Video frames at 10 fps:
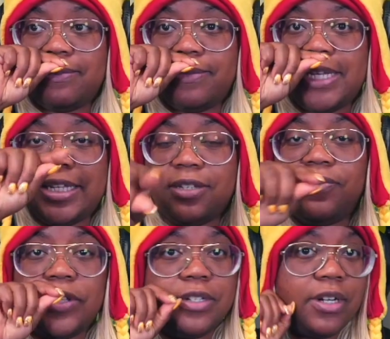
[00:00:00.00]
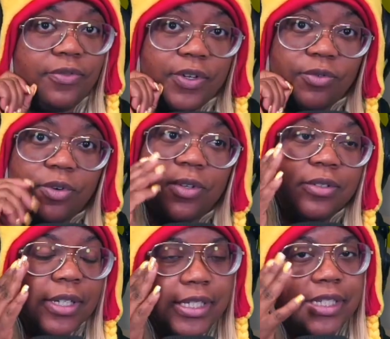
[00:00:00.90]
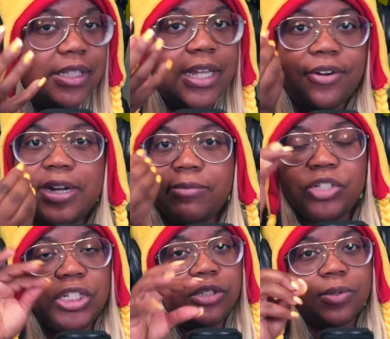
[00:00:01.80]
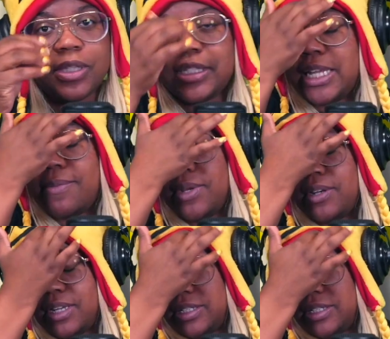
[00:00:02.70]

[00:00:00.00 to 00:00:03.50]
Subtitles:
is a Philadelphia roll. It's that cream cheese with the salmon.